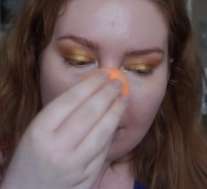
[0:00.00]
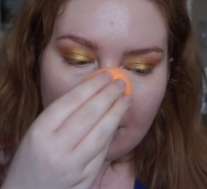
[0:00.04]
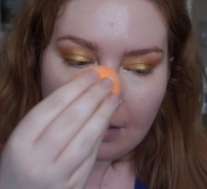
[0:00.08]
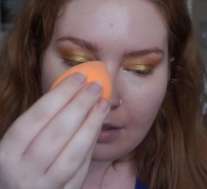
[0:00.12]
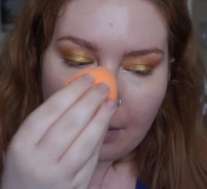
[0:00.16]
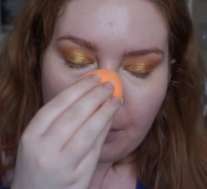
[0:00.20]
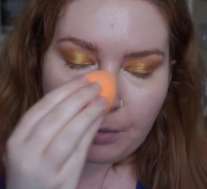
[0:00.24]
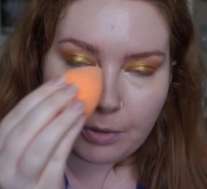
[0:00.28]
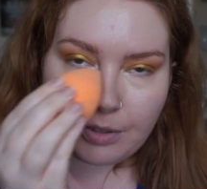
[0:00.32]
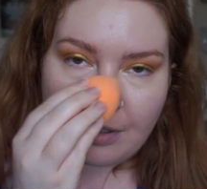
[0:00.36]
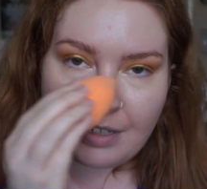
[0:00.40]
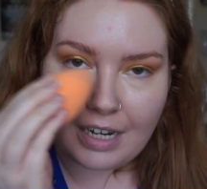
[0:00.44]

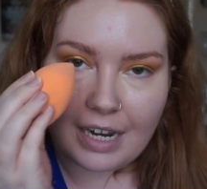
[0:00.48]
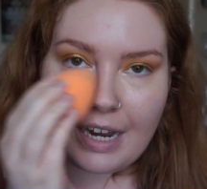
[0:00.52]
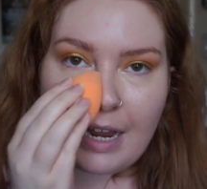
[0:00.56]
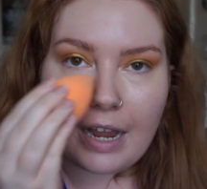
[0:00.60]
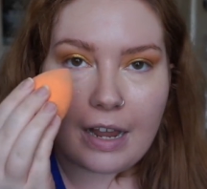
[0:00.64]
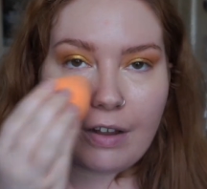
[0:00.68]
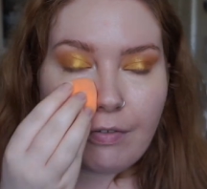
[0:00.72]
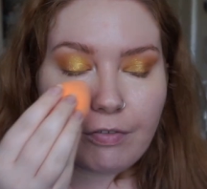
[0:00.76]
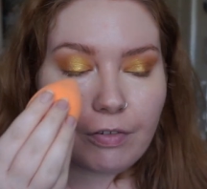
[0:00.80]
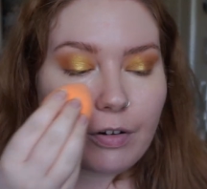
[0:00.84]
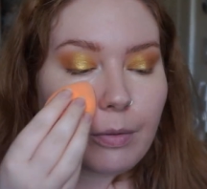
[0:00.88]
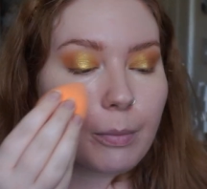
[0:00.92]
So we'll stay
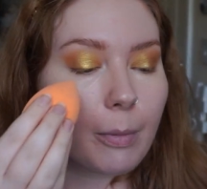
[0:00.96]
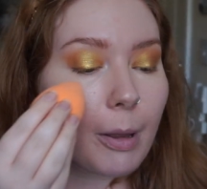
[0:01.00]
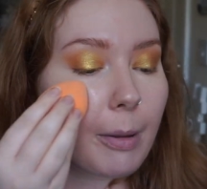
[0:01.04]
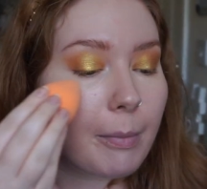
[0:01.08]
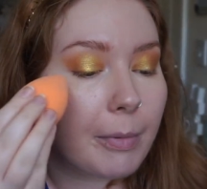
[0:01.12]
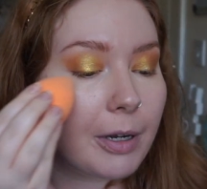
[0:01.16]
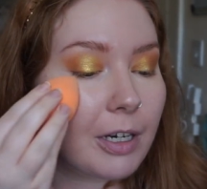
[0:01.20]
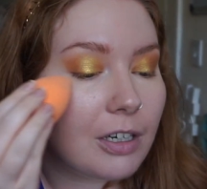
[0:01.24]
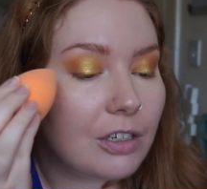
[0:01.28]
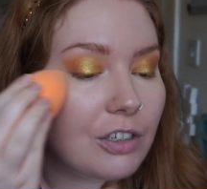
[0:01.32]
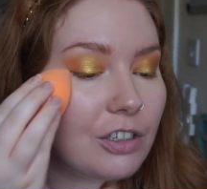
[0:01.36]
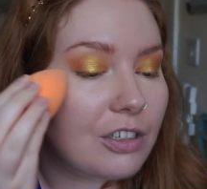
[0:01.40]
here for a
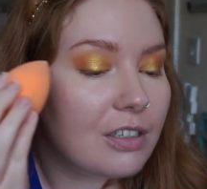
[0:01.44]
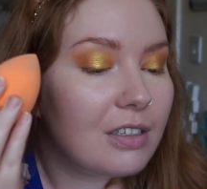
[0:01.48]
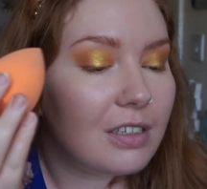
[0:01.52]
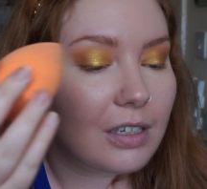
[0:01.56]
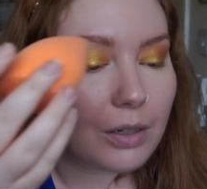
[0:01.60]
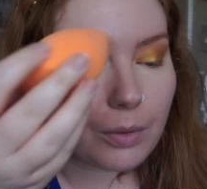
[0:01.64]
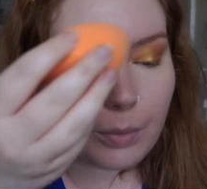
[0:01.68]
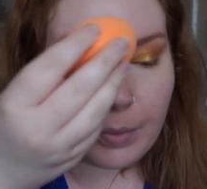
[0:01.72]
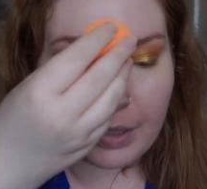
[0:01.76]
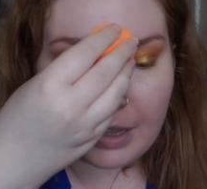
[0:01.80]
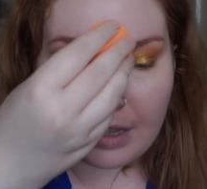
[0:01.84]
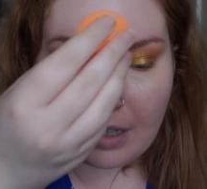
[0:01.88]
moment and just
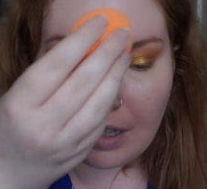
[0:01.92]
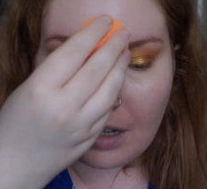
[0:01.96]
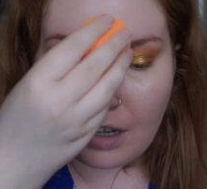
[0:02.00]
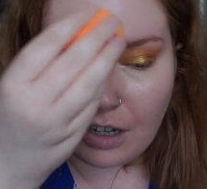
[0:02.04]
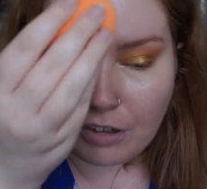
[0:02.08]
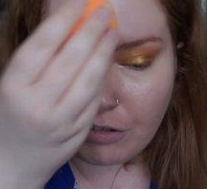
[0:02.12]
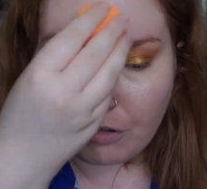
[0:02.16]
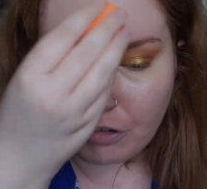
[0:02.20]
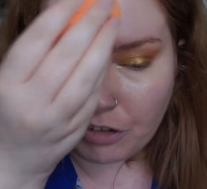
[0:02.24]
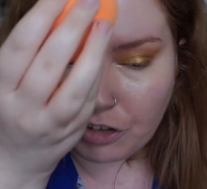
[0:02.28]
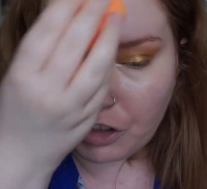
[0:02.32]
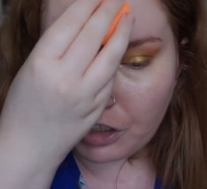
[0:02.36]
deal with the
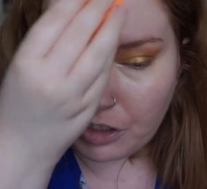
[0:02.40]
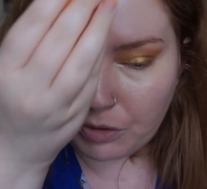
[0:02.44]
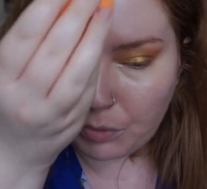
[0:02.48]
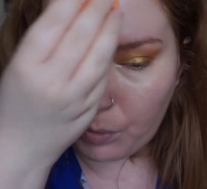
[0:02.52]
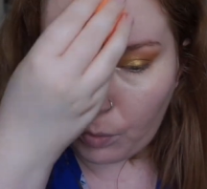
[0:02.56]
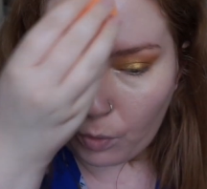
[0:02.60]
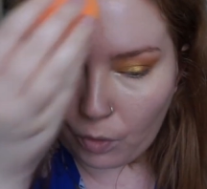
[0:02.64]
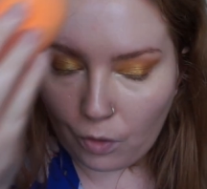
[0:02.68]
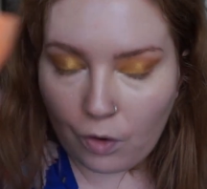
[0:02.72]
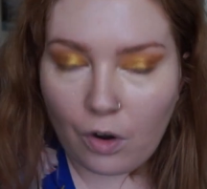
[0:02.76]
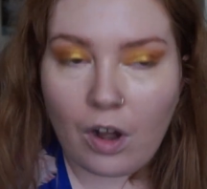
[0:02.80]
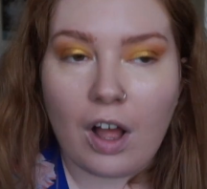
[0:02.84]
100 Years'
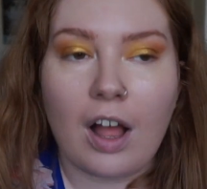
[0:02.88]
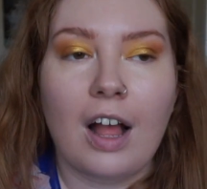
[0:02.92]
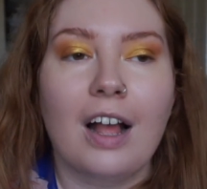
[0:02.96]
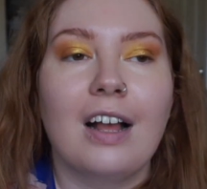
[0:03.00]
War.